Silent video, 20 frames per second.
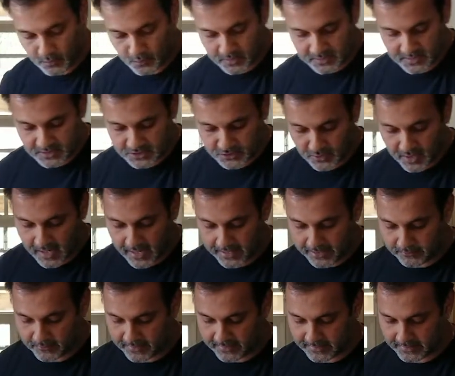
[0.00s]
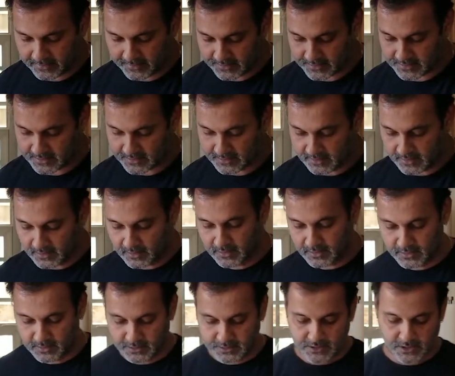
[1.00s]
with the dry ingredients.
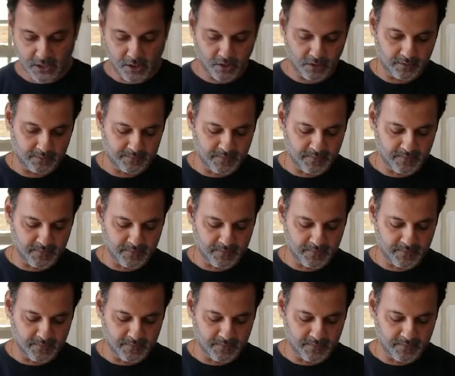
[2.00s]
So